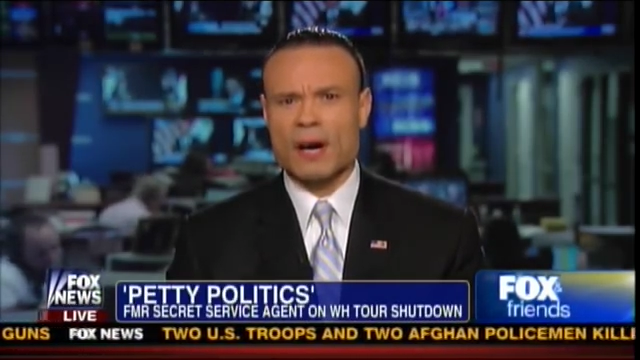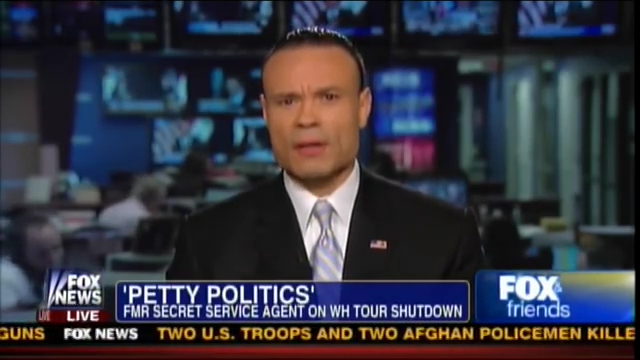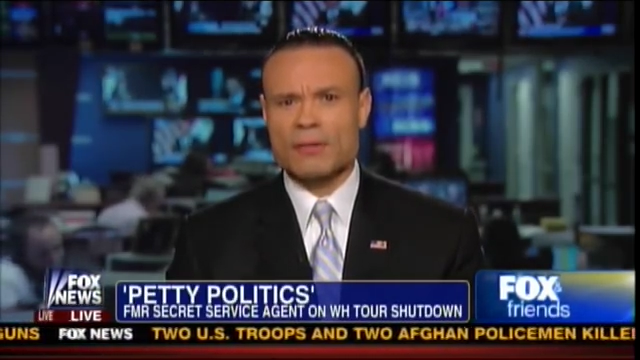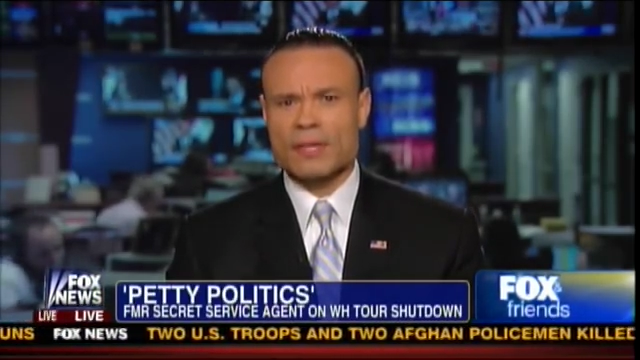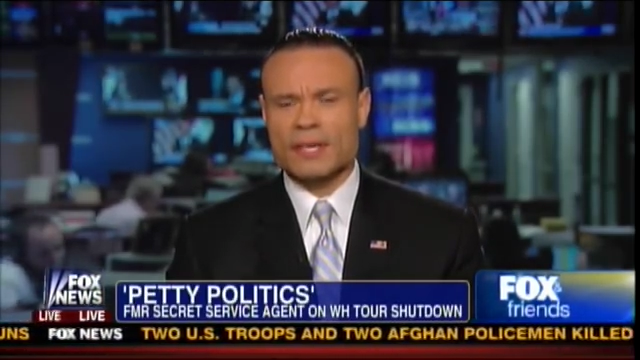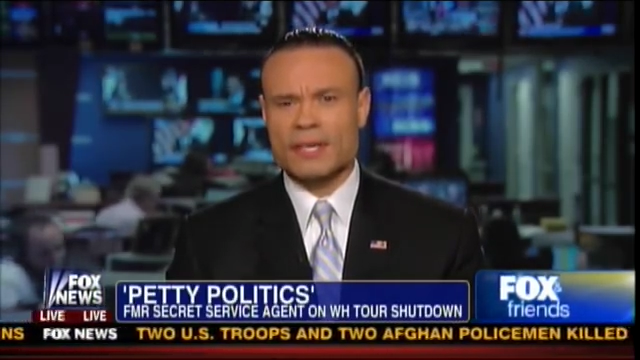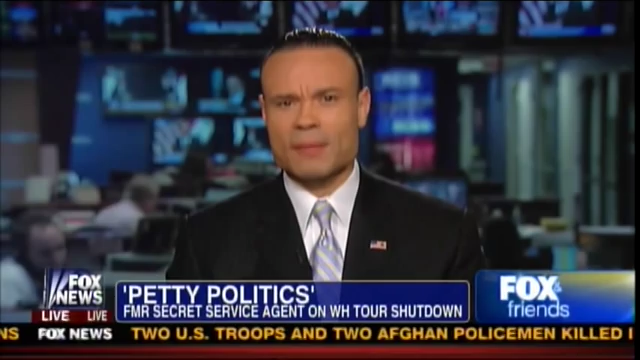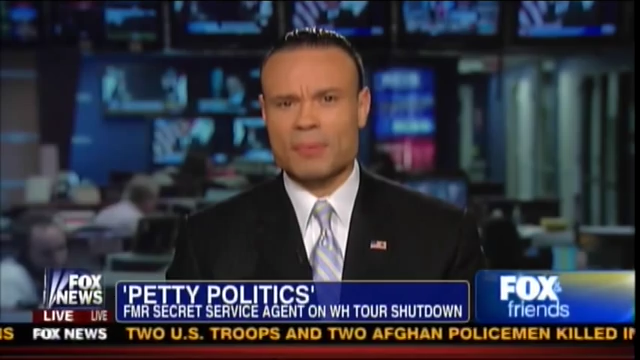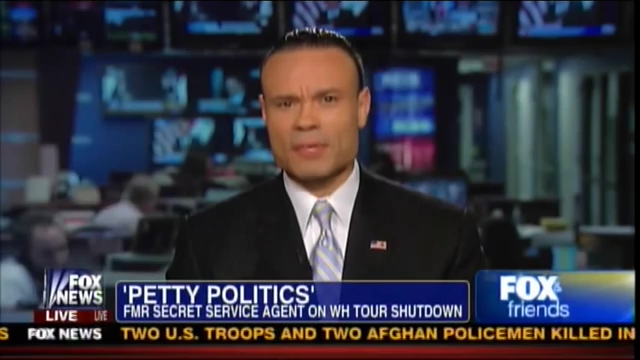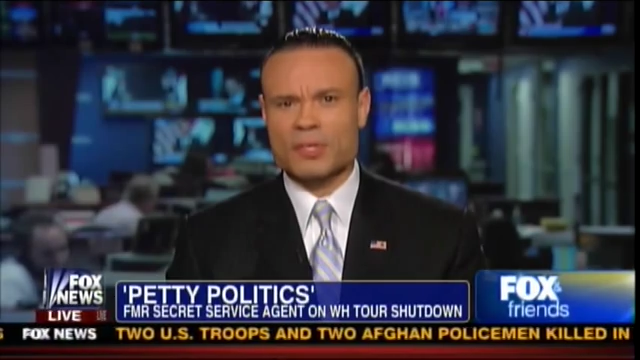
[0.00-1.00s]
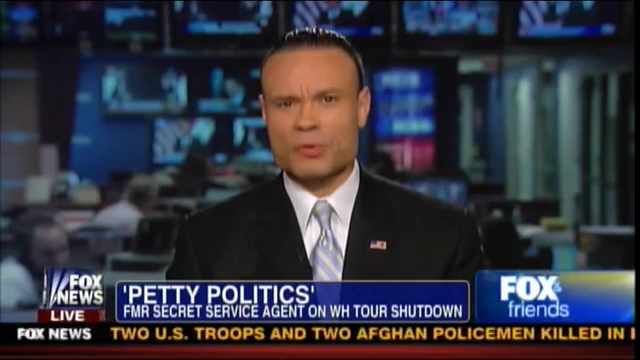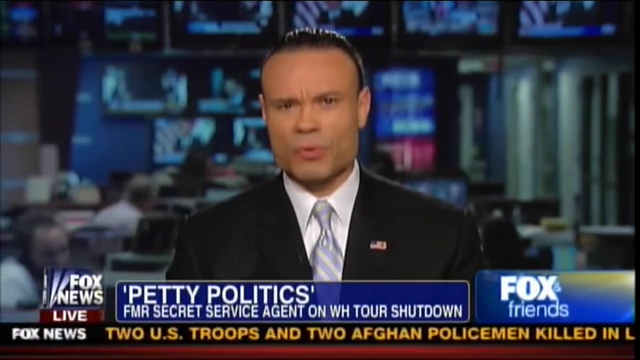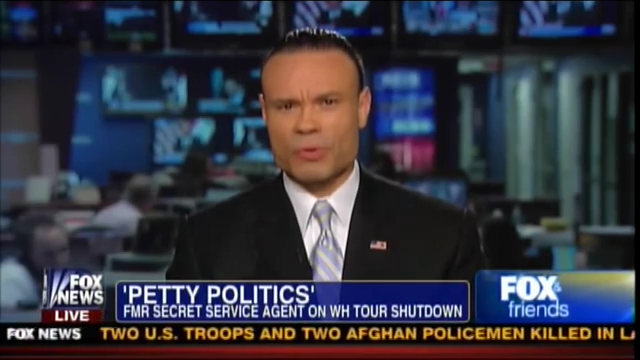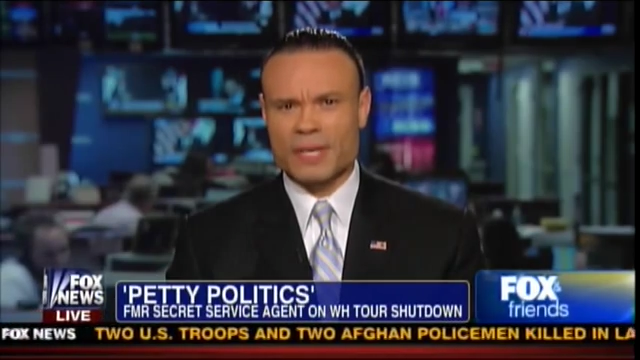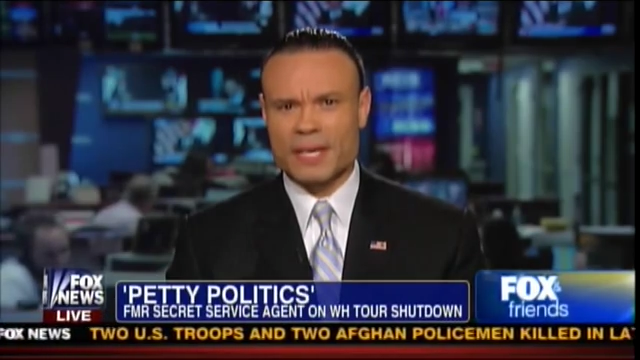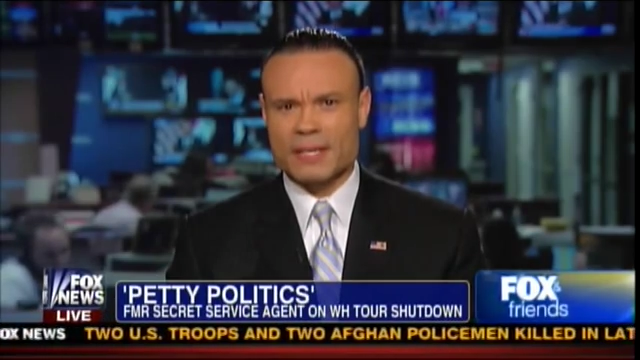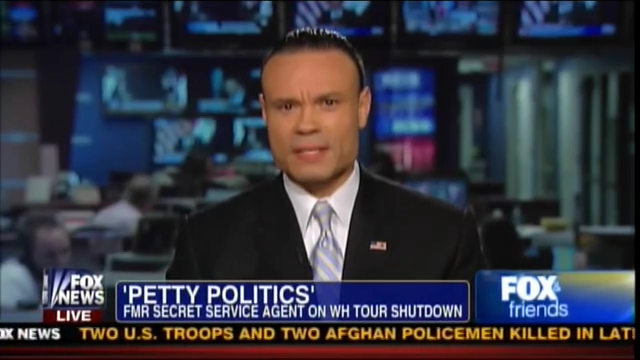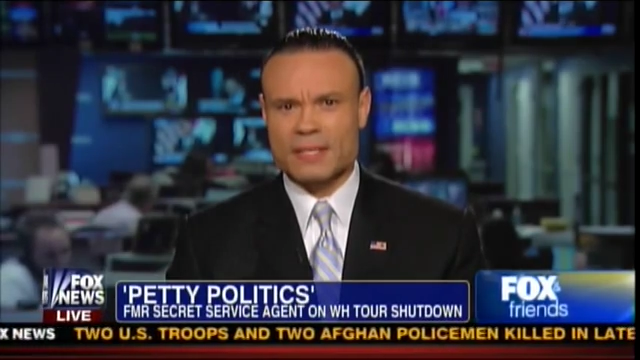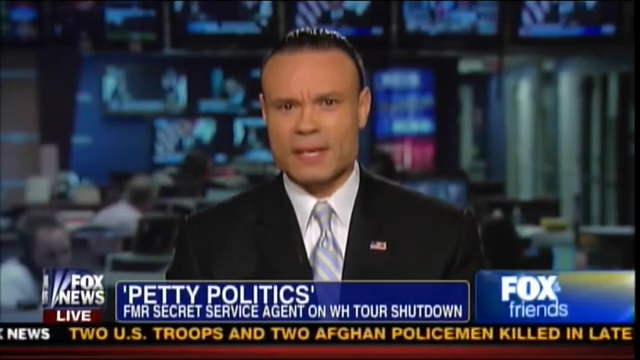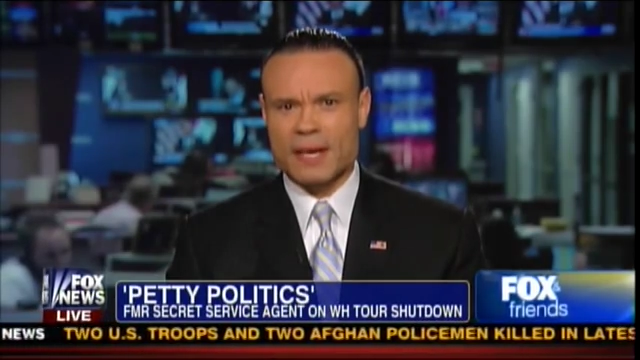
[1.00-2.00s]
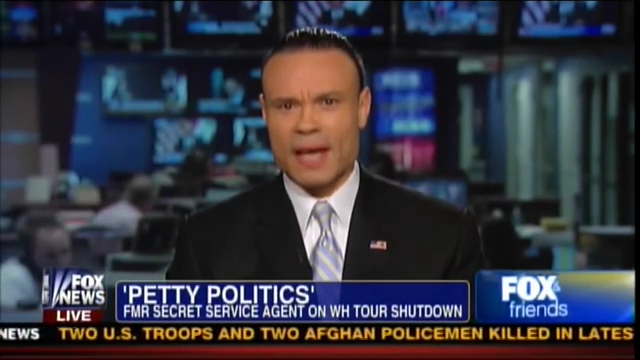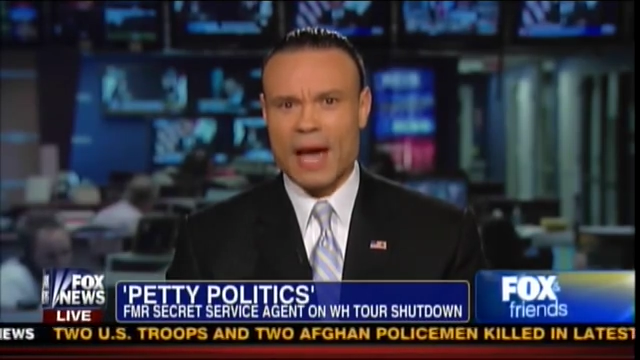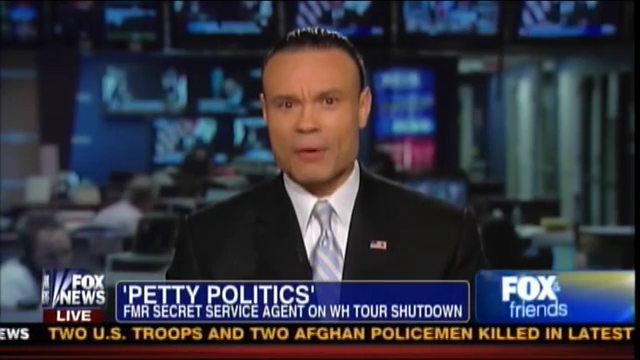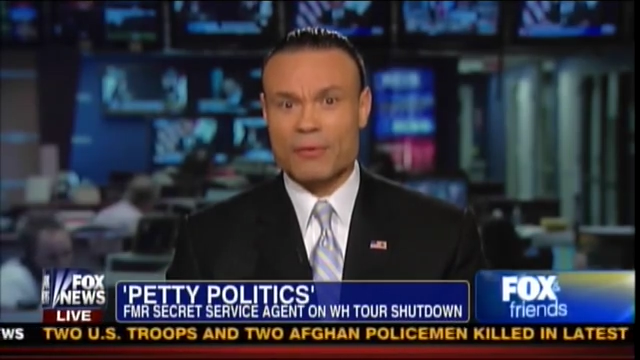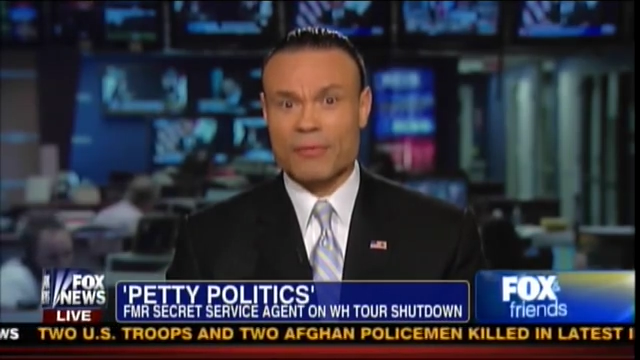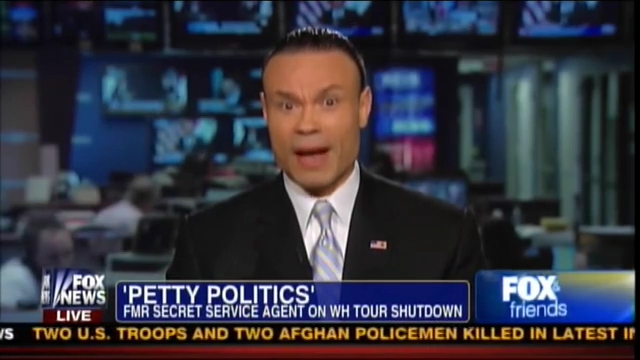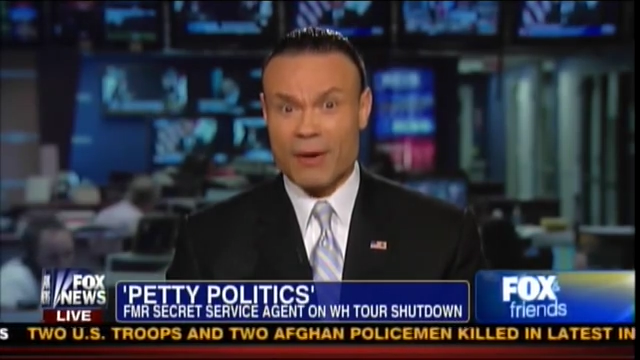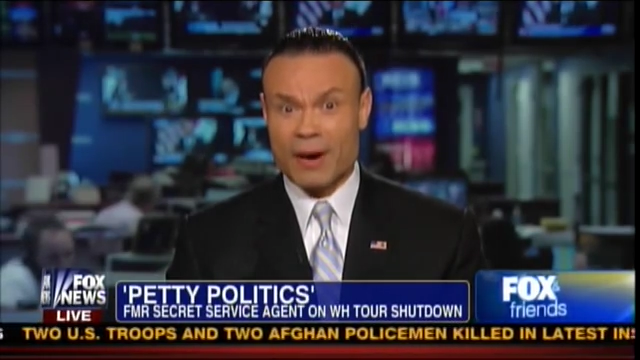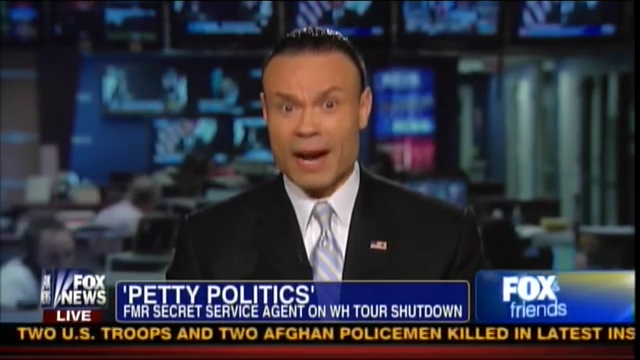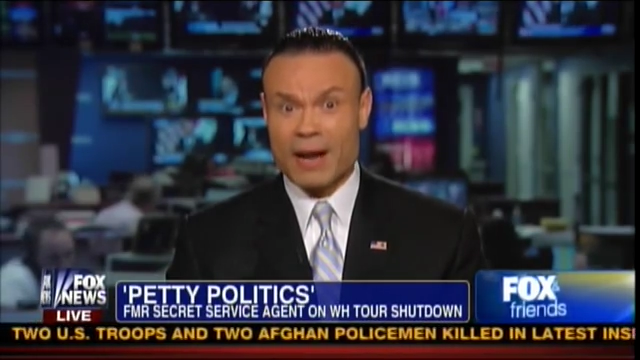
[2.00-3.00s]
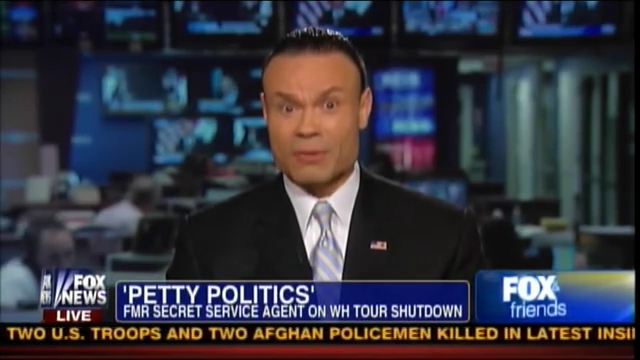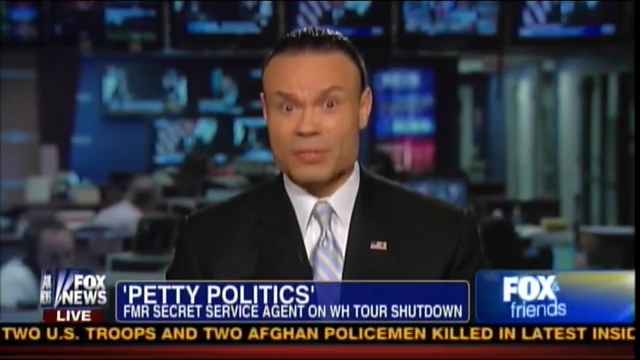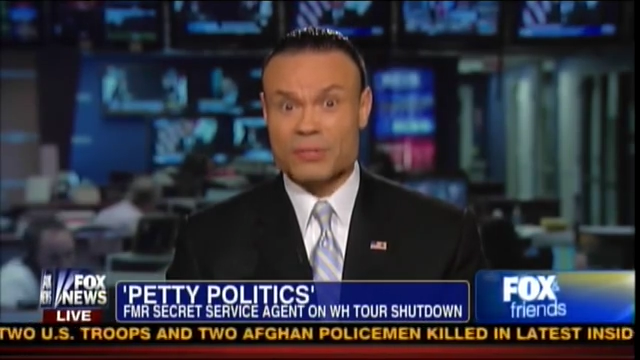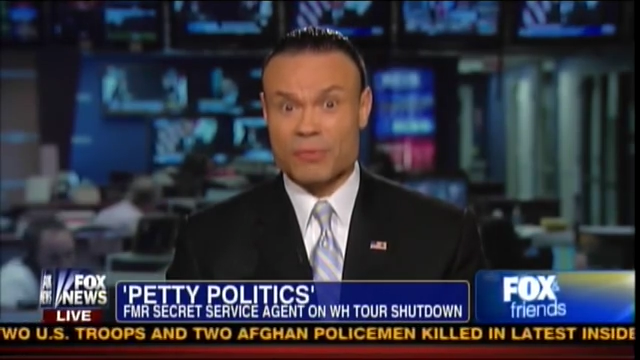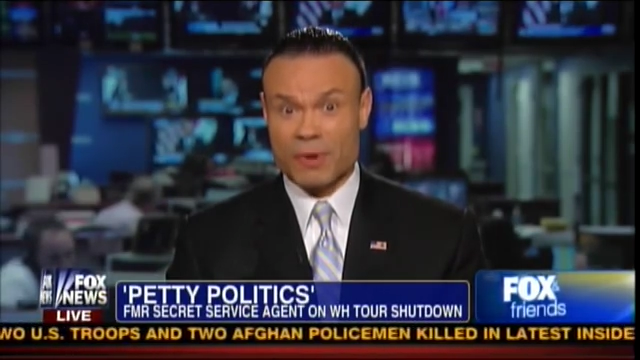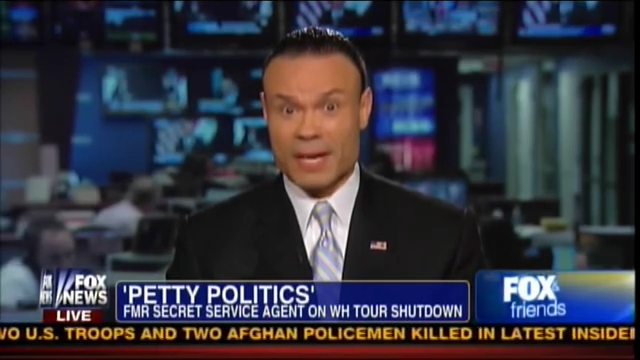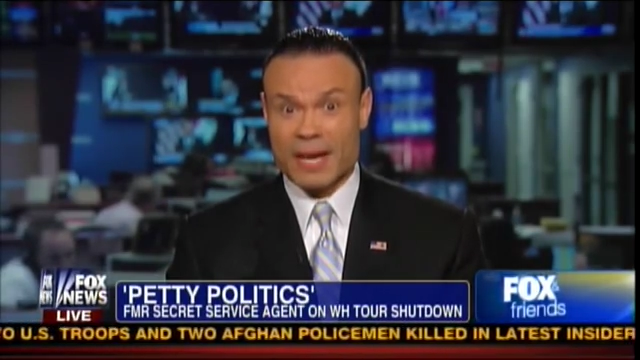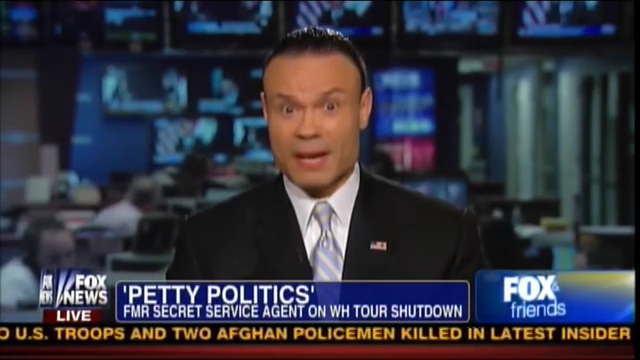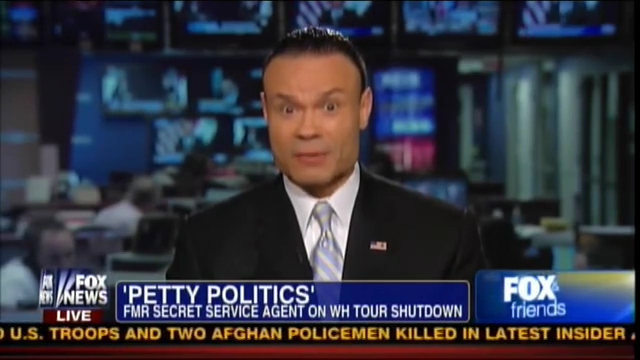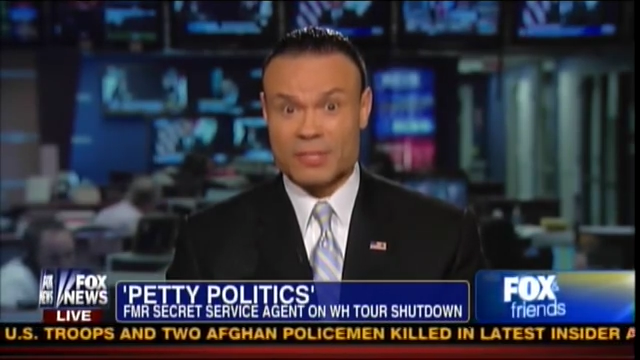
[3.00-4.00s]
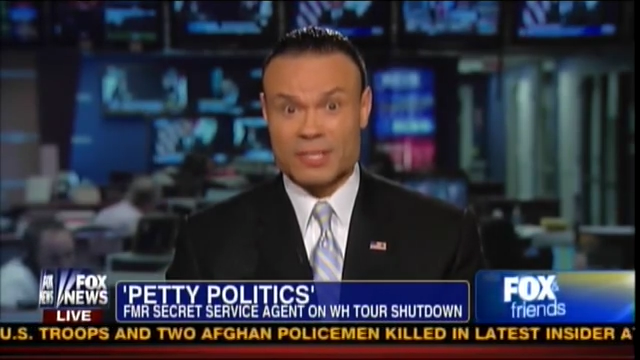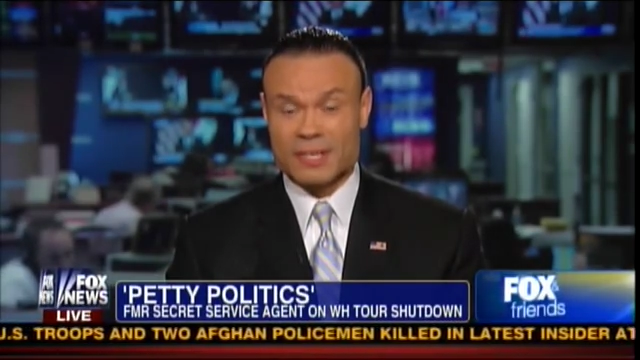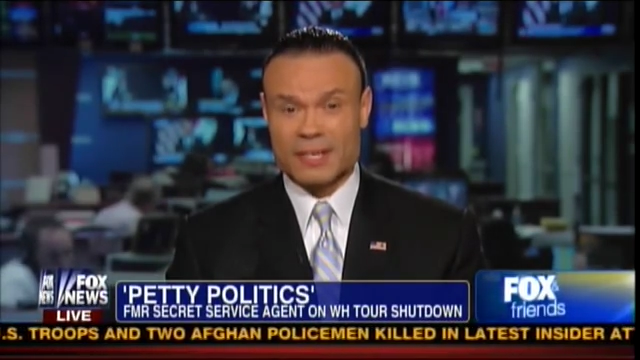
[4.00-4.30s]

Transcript: other than keeping school kids out of our house, the White House?